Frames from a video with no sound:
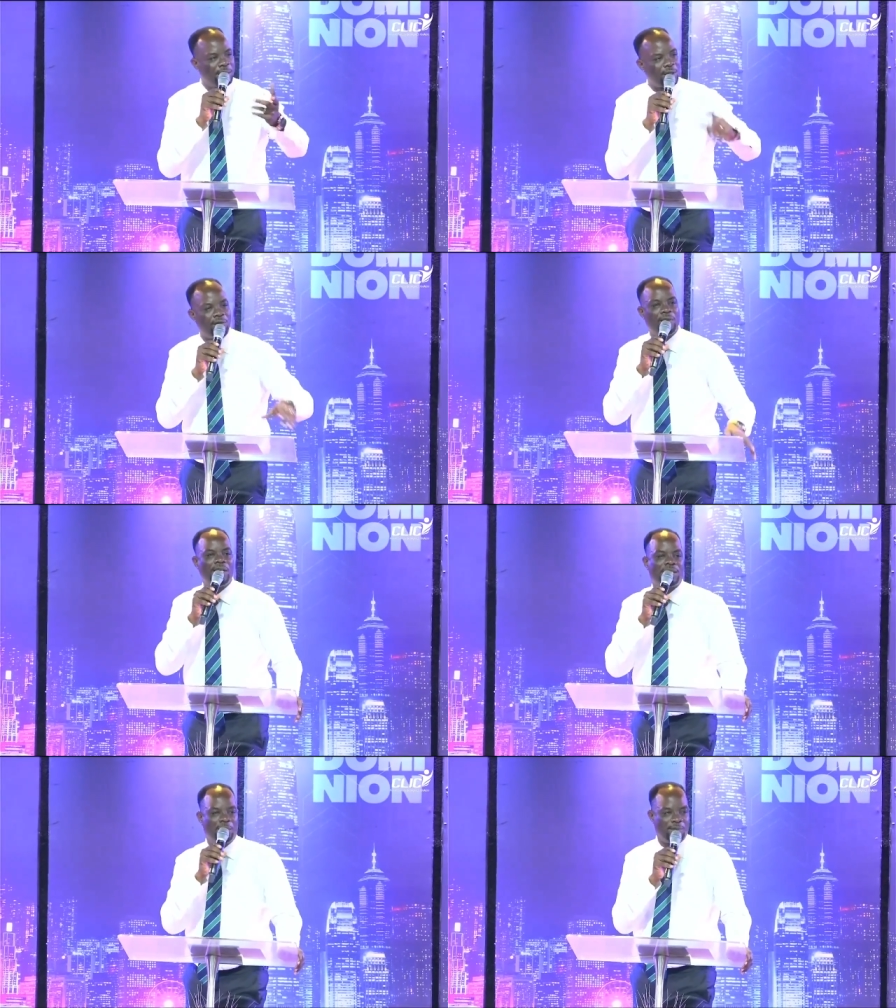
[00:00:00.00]
your
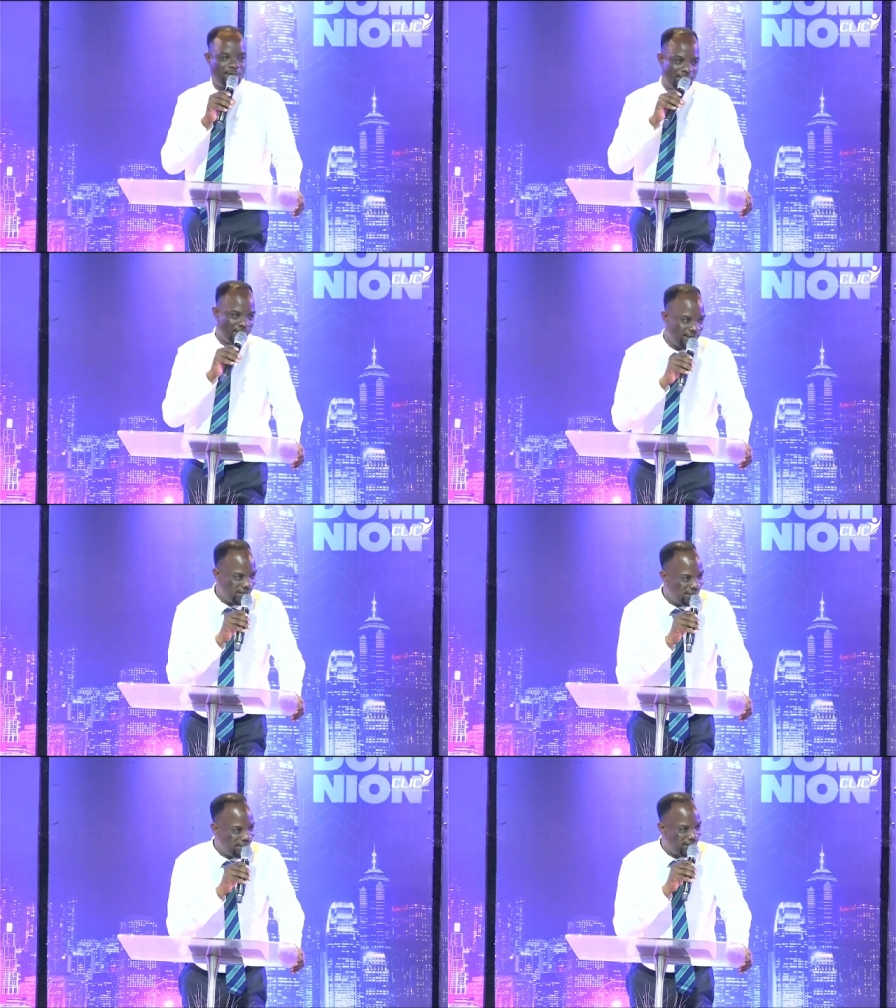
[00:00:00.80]
village name?
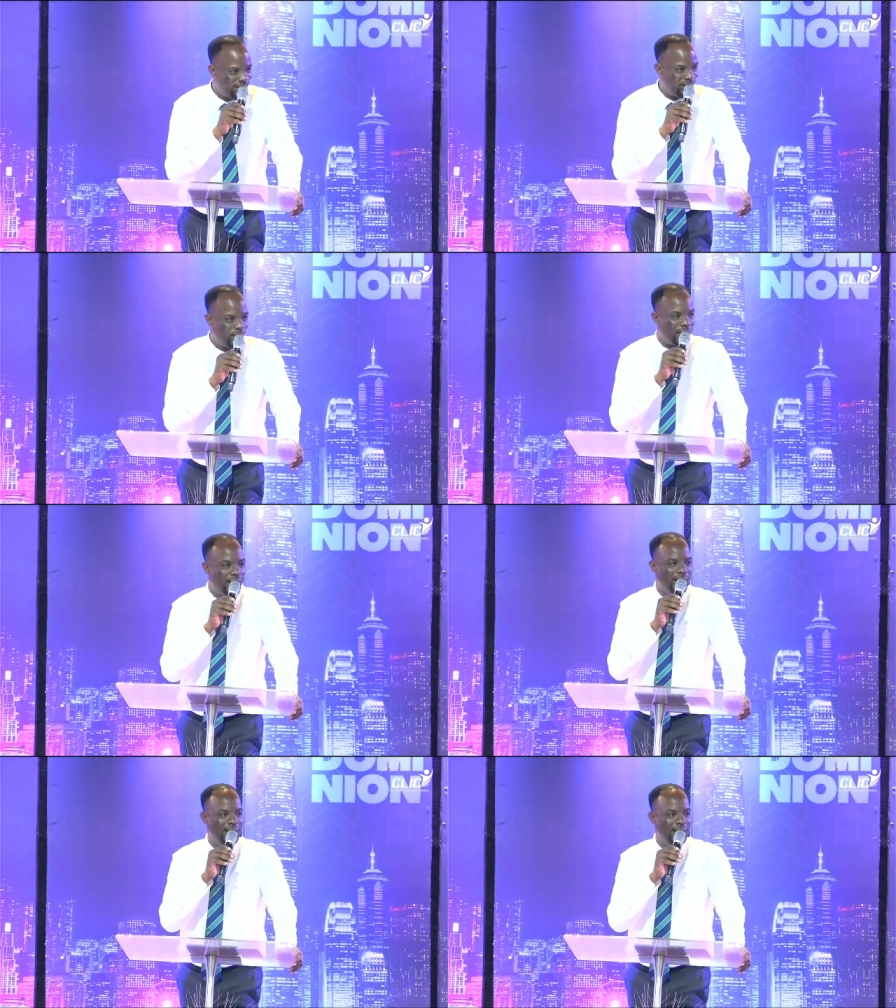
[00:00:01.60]
Ughelli.